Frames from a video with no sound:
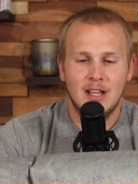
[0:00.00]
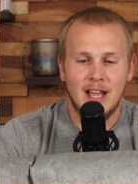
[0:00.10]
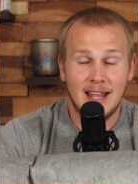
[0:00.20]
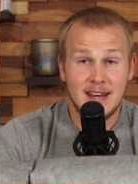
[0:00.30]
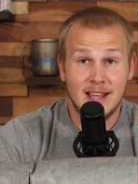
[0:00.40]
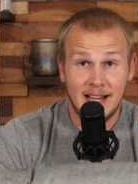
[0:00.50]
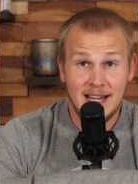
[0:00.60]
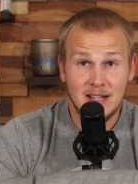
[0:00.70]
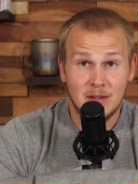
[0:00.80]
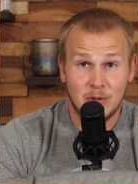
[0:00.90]
at
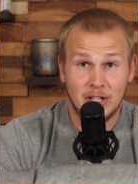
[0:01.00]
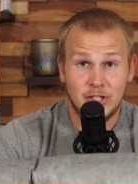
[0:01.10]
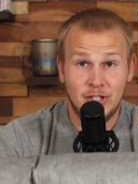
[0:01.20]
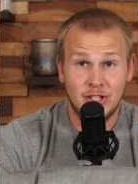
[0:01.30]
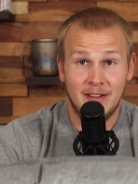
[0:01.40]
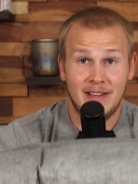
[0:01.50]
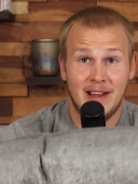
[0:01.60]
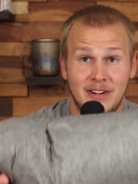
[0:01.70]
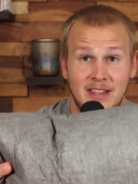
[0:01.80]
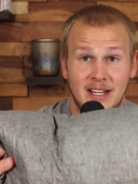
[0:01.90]
night when I shove
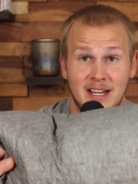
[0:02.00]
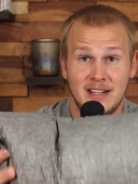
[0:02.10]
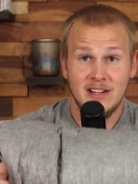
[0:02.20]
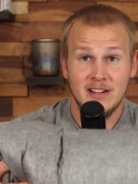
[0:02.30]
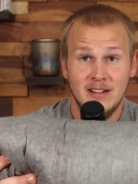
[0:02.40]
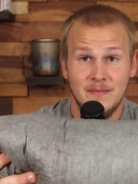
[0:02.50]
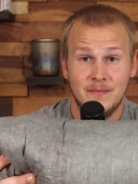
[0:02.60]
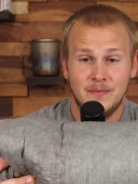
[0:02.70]
everything in here,